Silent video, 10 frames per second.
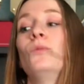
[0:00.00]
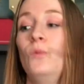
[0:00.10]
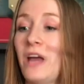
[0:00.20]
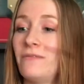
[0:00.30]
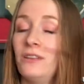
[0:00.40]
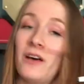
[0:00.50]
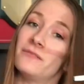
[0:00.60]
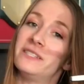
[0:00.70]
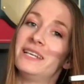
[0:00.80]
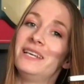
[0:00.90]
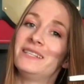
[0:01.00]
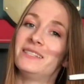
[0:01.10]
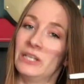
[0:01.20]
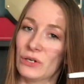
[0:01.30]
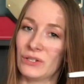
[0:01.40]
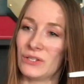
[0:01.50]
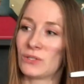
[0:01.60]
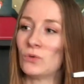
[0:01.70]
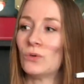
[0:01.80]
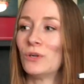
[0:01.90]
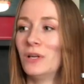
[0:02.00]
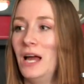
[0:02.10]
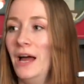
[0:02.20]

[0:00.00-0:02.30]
we have a lot of SIGIs here at the school.